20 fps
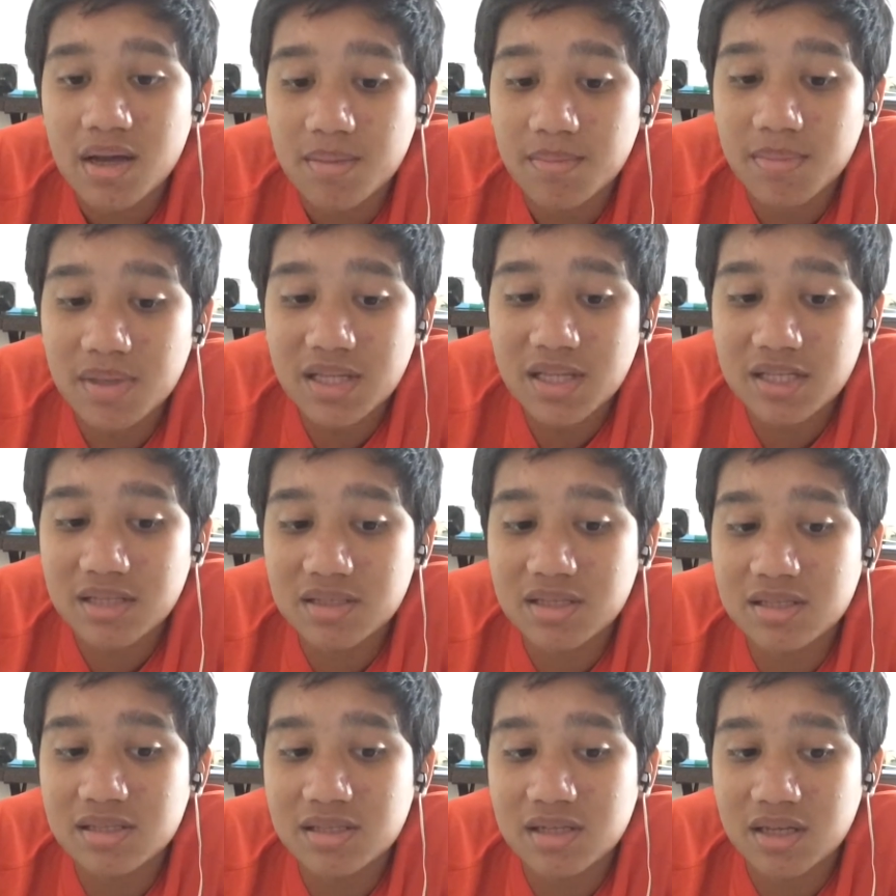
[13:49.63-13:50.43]
But this
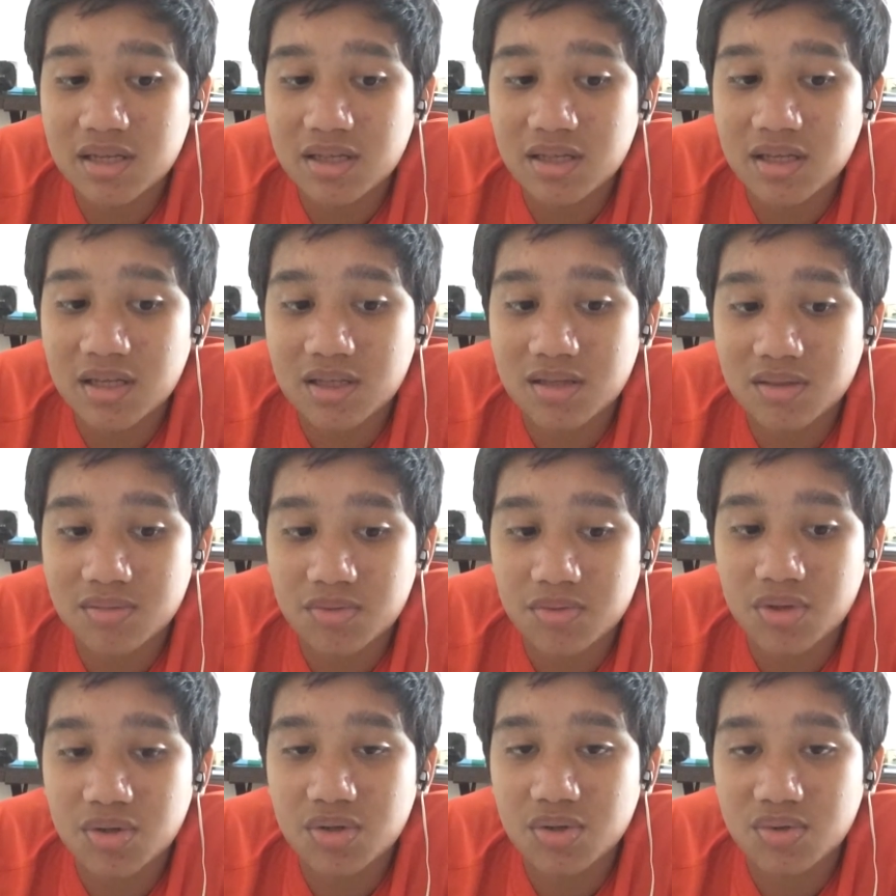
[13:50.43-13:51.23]
season, I think,
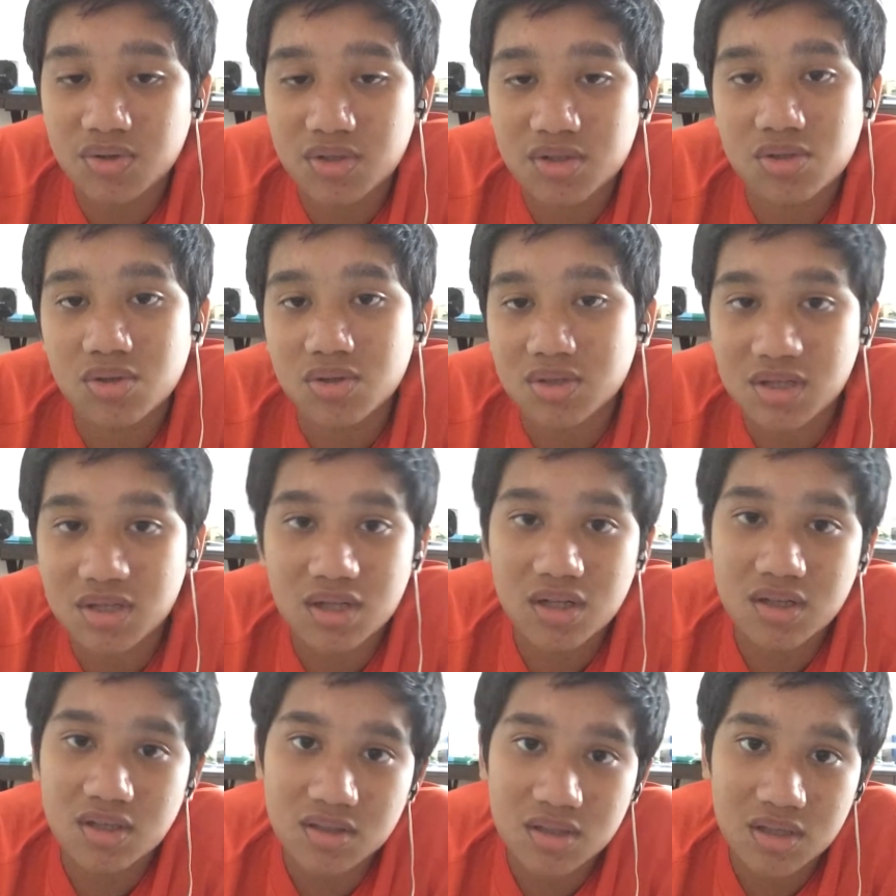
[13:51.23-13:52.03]
they sold
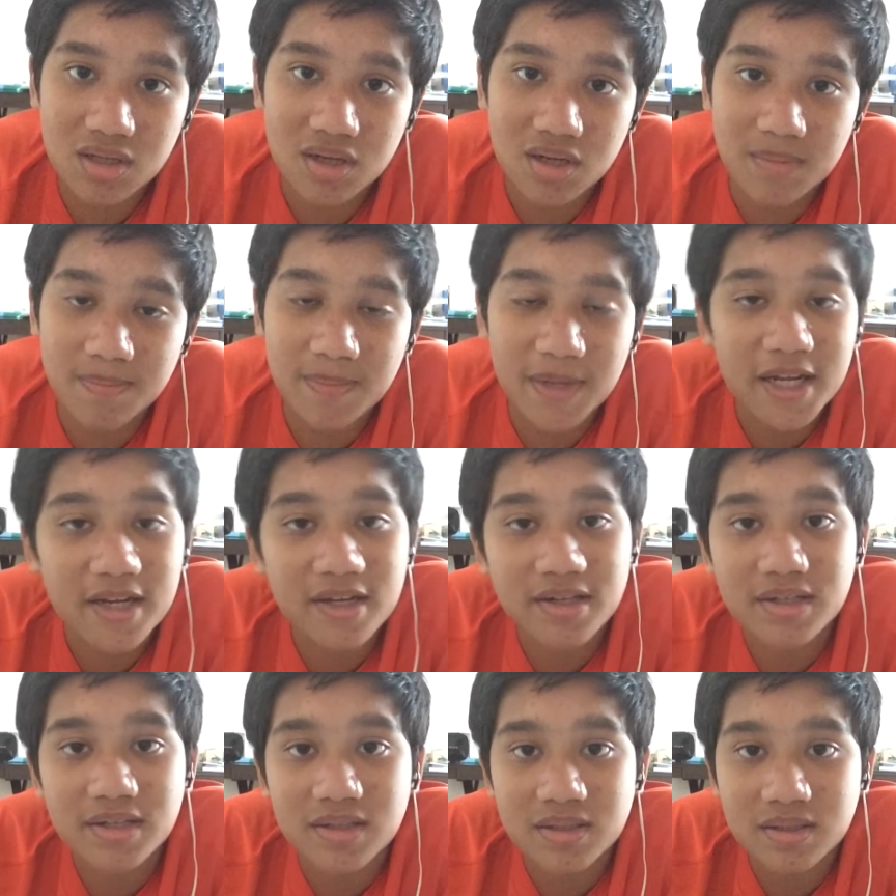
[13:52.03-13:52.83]
another great
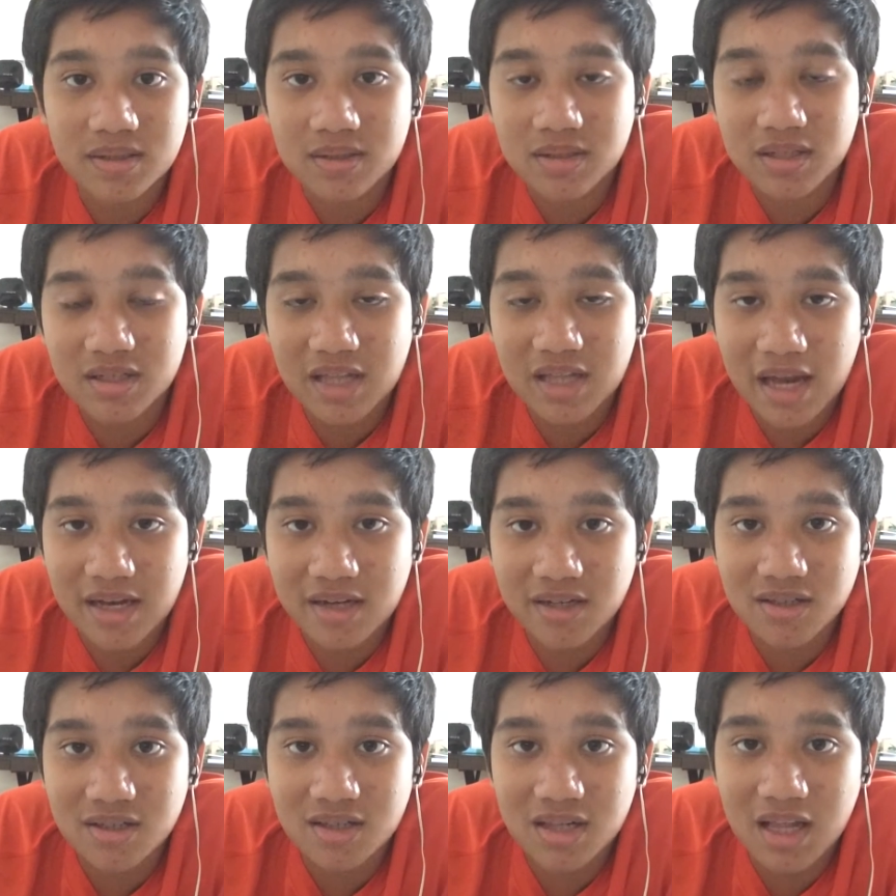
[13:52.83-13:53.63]
player in
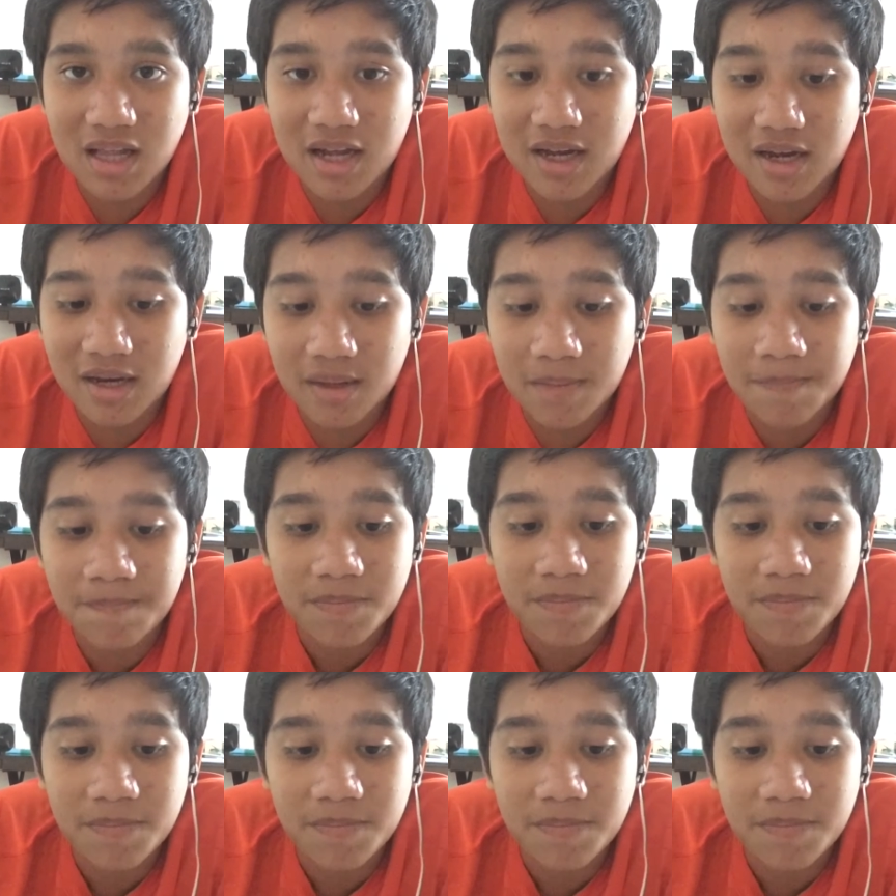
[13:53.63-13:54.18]
Nathaniel Klein,